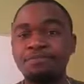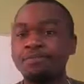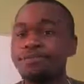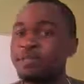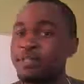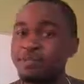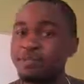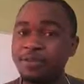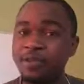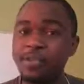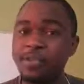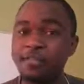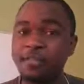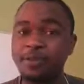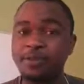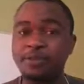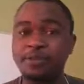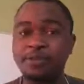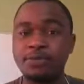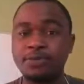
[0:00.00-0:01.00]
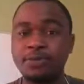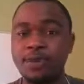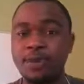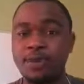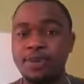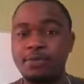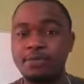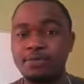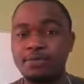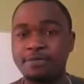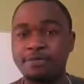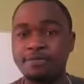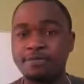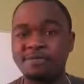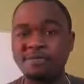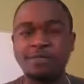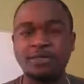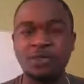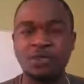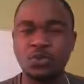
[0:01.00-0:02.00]
different circles of life.
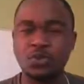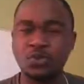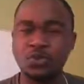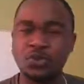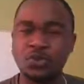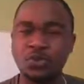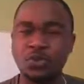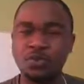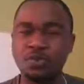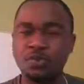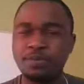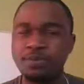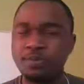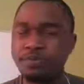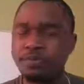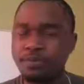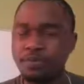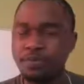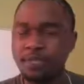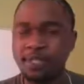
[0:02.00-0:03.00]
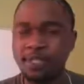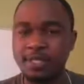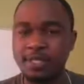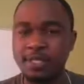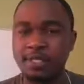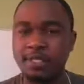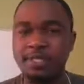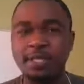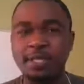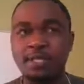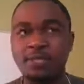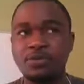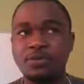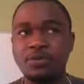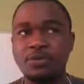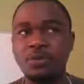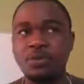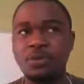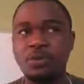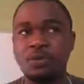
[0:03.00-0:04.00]
So for this instance,
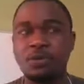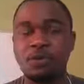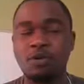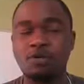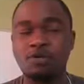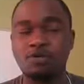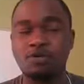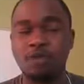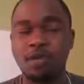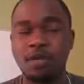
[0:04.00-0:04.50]
we'll talk of